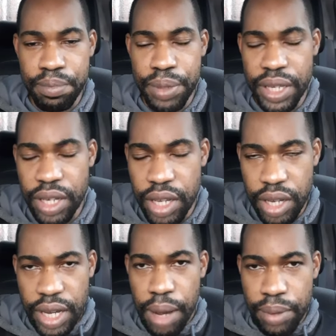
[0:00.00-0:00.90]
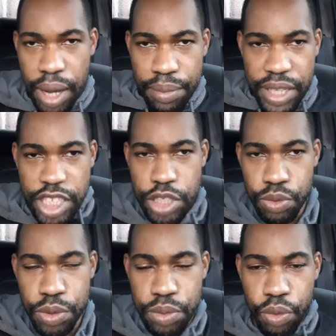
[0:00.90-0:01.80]
being in the cup
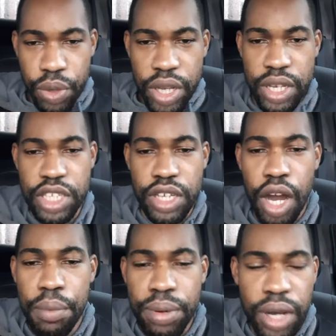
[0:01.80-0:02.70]
competition, in this cup